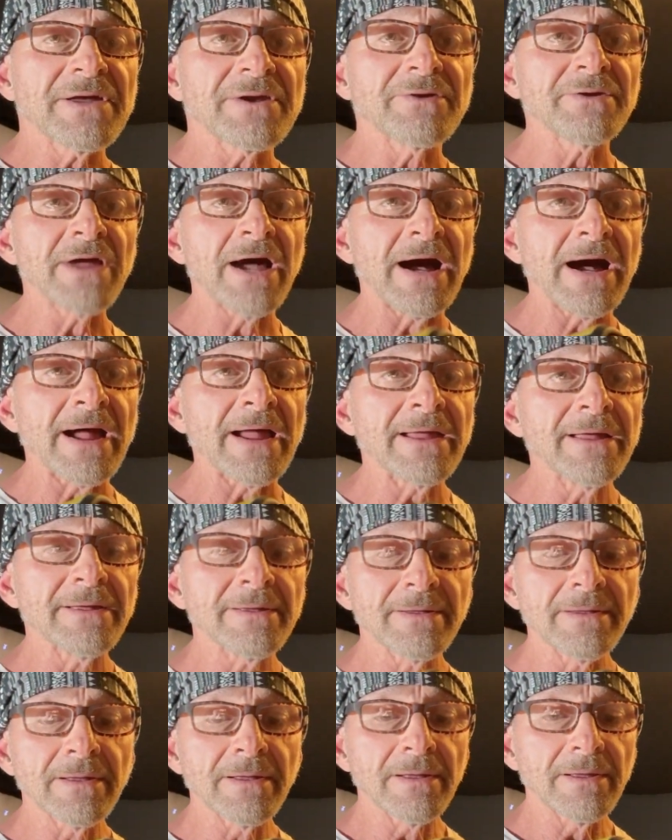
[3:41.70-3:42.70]
on high,
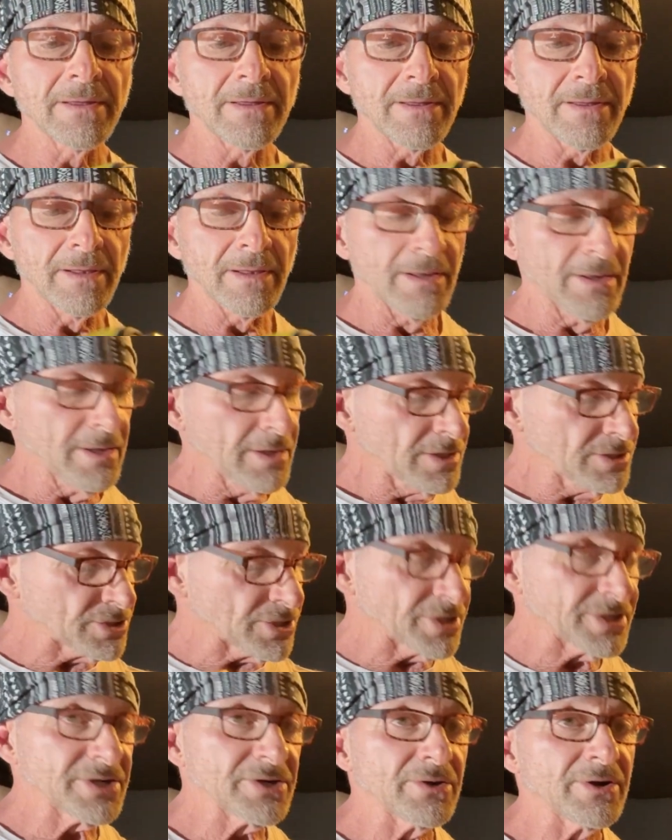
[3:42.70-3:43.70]

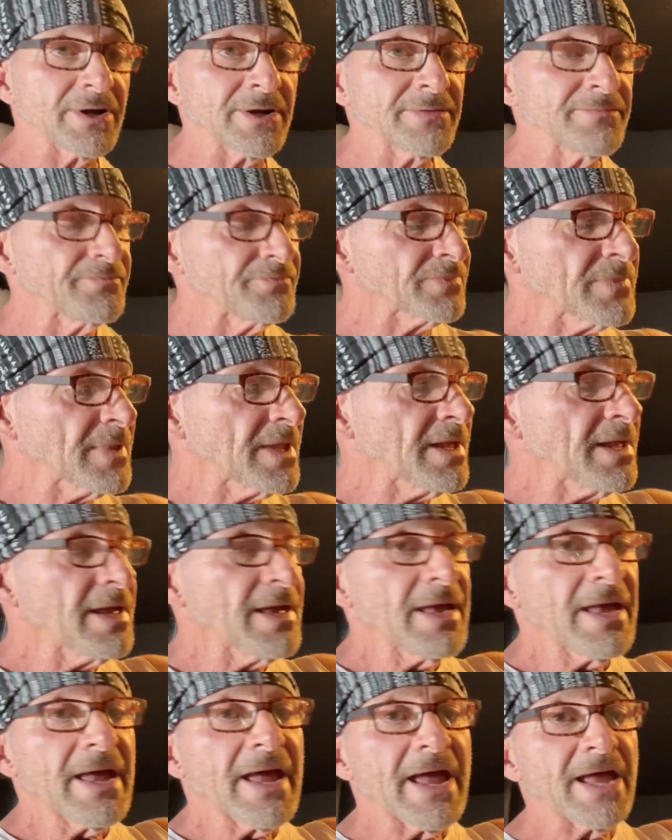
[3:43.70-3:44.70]
turn it on,
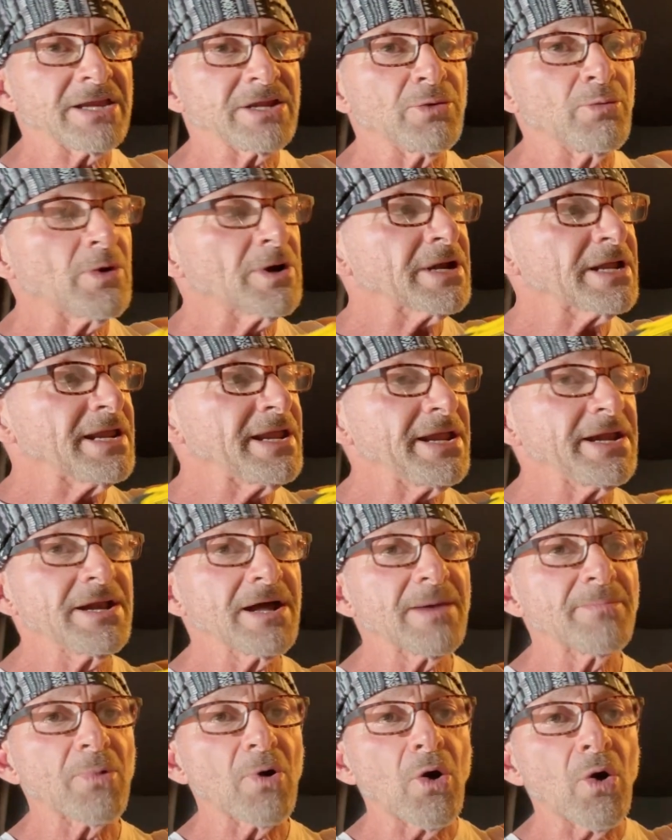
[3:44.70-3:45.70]
and you want to heat
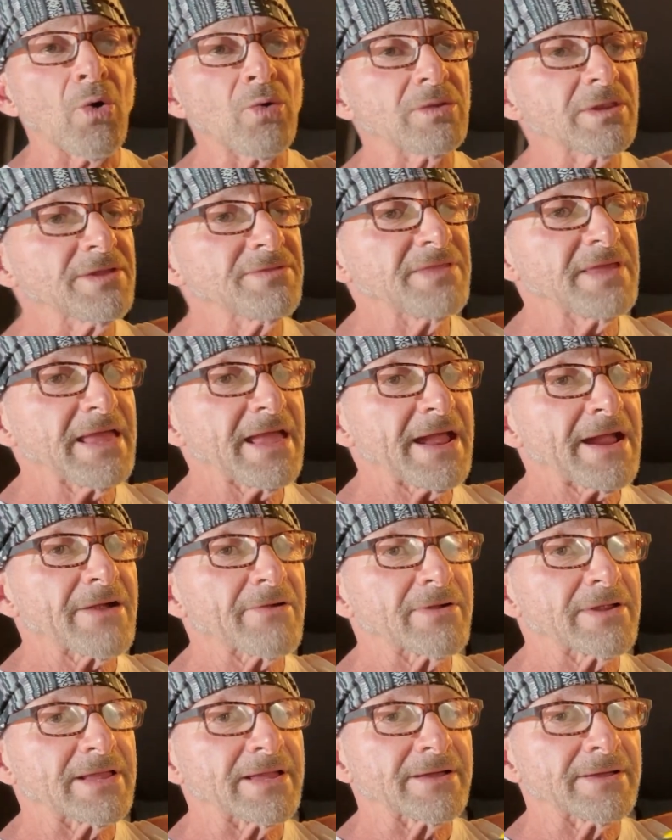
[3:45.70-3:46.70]
up only the
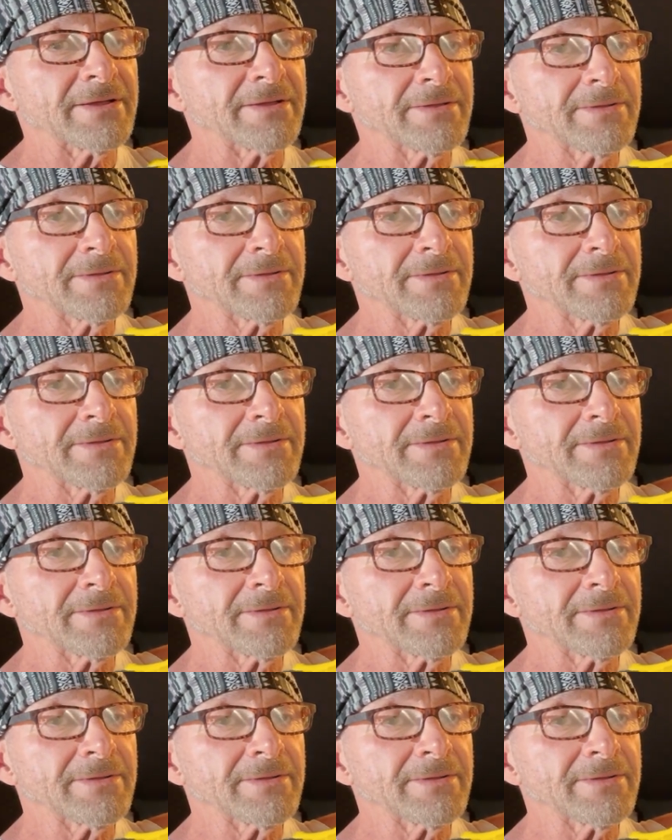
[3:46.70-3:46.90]
area